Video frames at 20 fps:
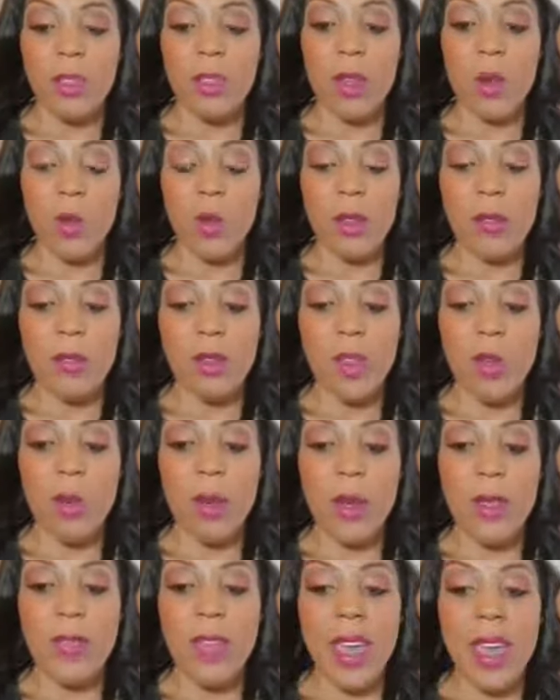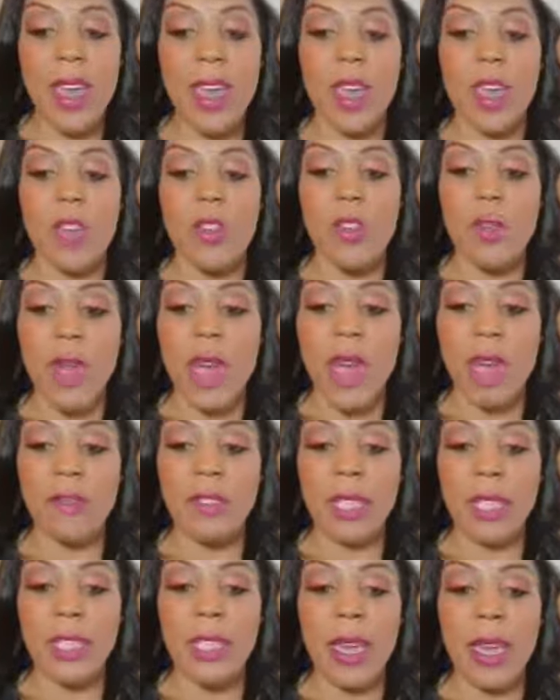So with doing that, you have
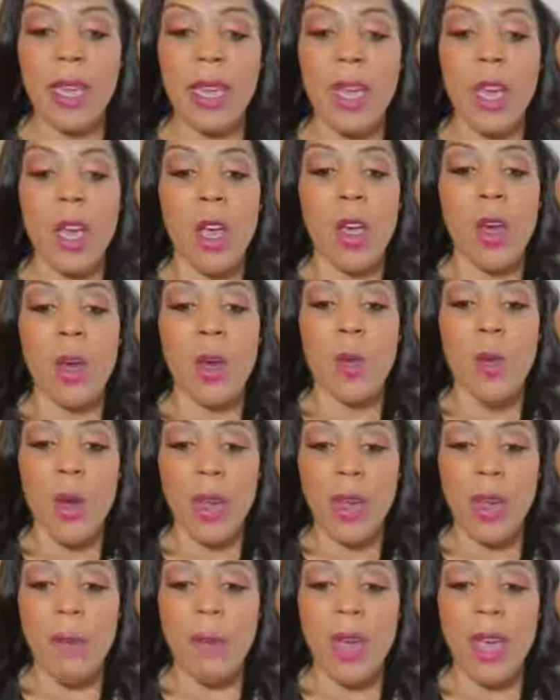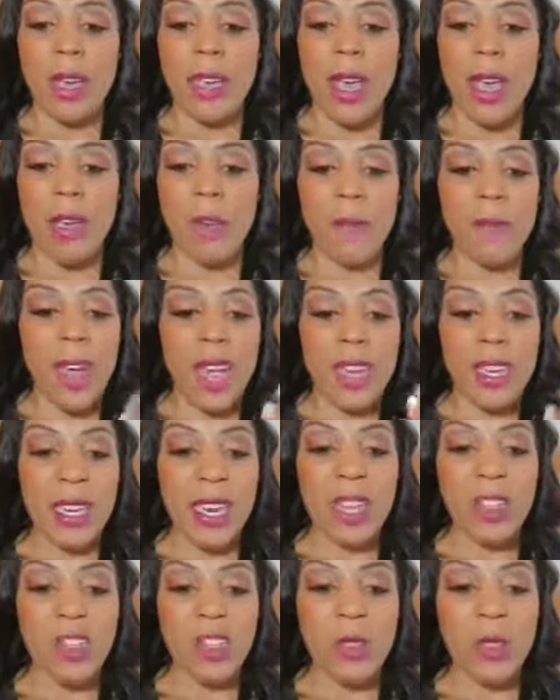to say, where am I at
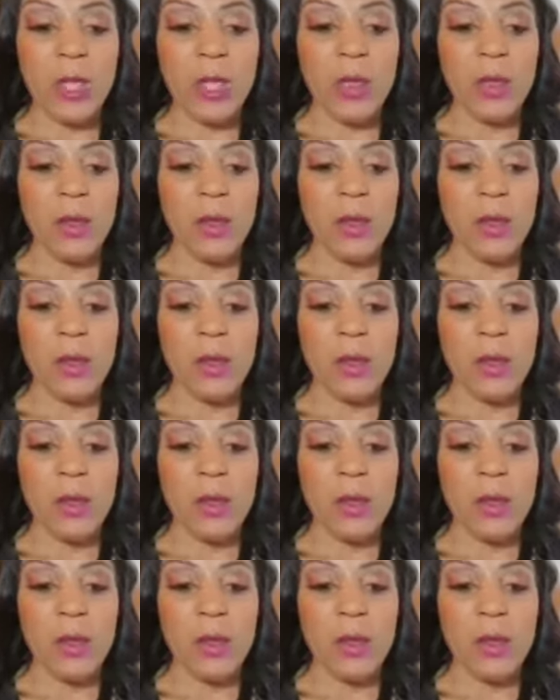financially?